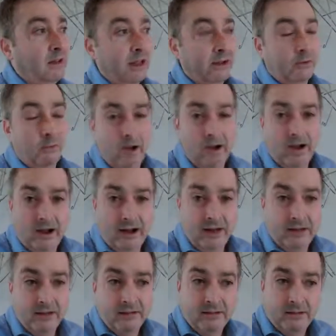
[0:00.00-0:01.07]
like what
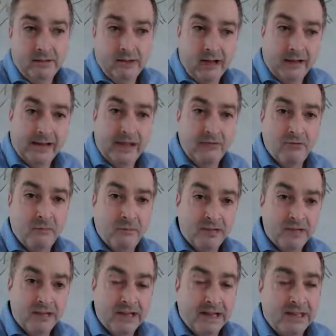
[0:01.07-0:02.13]
I gave up
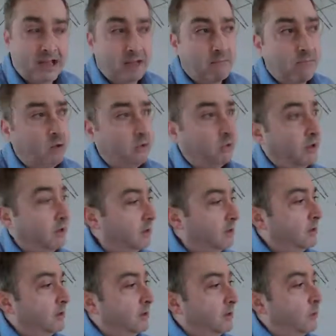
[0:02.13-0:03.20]
as an example. Well,
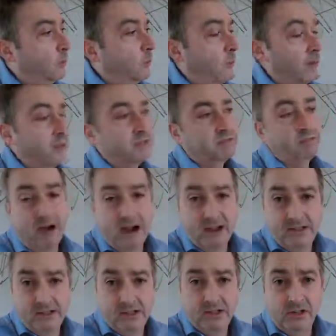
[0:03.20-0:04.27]
what
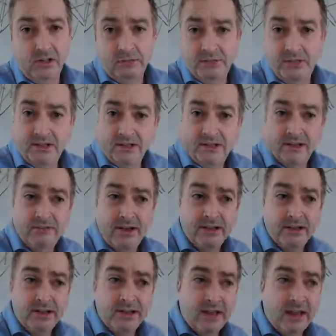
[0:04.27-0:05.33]
inspired you to come to this
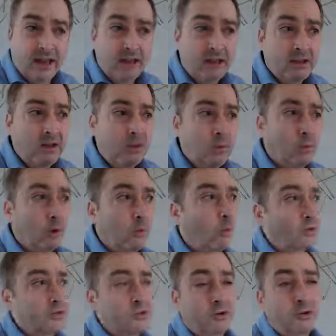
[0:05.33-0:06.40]
event today?
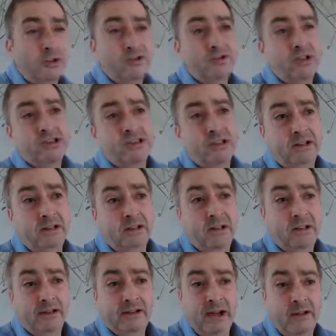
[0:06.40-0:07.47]
What's your interest
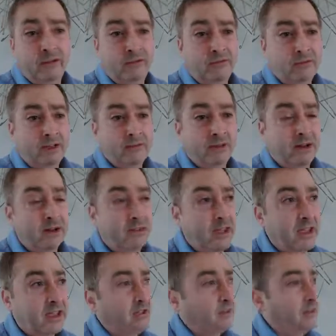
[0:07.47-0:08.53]
in Carol Fleming? And
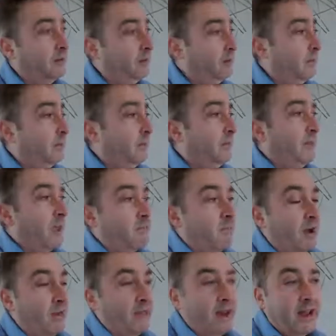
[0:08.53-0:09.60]
they
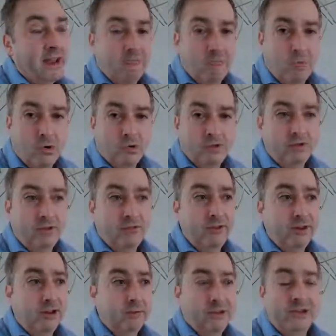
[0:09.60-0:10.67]
might then have more to
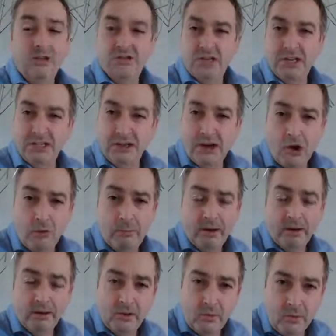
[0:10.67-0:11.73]
reveal because it's an
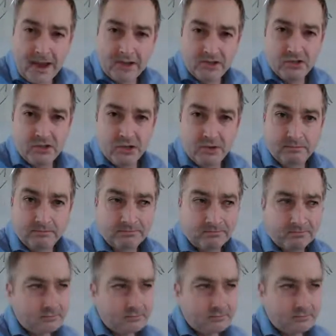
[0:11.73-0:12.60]
open question.